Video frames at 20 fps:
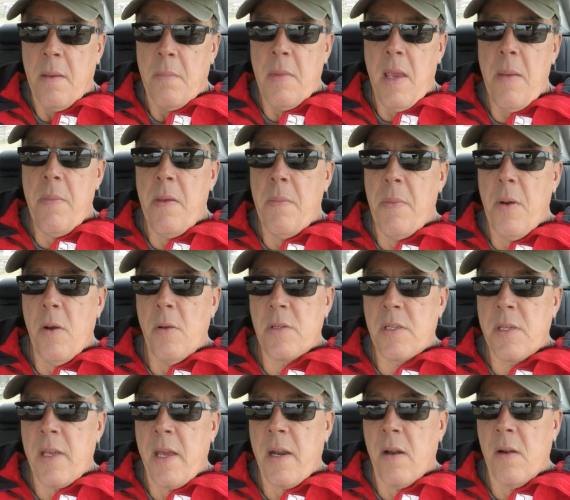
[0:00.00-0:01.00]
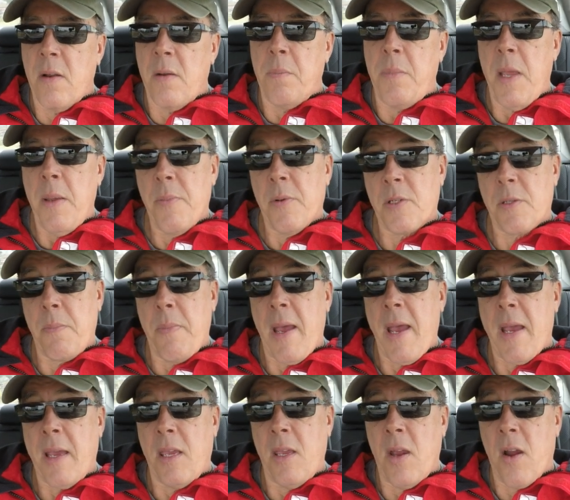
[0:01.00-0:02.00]
maybe boats that are in people's
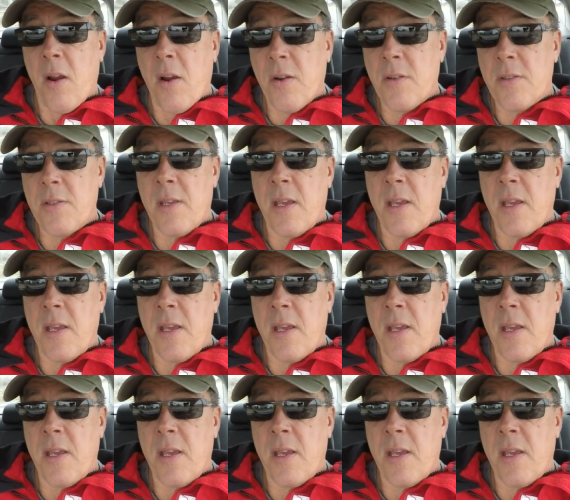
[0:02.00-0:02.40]
backyards